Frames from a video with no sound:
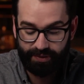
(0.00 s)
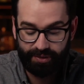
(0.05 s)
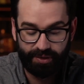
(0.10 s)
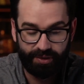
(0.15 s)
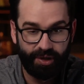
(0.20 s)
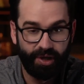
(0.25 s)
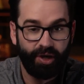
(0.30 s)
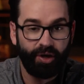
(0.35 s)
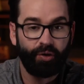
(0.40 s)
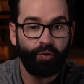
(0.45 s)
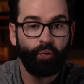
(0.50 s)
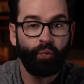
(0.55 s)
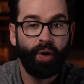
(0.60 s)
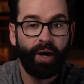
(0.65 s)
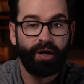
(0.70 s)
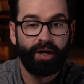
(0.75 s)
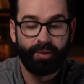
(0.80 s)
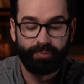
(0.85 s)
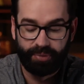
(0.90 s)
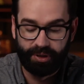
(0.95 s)
to know
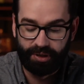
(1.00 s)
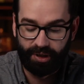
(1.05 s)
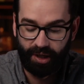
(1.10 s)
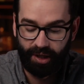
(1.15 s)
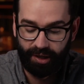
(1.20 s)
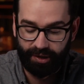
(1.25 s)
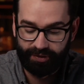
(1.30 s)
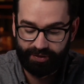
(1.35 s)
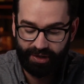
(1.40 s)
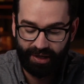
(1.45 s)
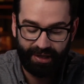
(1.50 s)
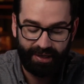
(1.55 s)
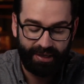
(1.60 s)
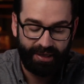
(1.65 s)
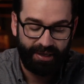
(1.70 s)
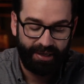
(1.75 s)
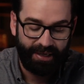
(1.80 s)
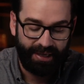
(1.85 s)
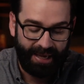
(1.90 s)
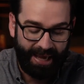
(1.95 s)
where it belongs
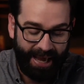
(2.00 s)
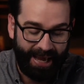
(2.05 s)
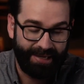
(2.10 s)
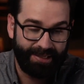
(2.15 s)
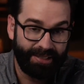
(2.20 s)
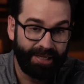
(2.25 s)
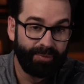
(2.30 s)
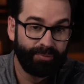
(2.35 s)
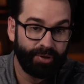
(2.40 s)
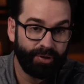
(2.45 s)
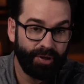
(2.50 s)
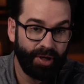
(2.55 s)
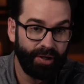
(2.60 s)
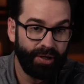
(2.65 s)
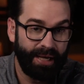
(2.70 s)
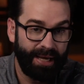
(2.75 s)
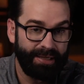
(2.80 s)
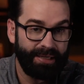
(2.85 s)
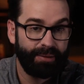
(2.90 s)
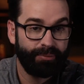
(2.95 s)
at
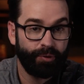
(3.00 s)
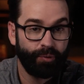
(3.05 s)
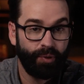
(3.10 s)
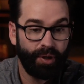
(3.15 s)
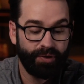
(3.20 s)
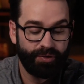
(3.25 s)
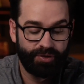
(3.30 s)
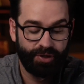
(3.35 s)
number one.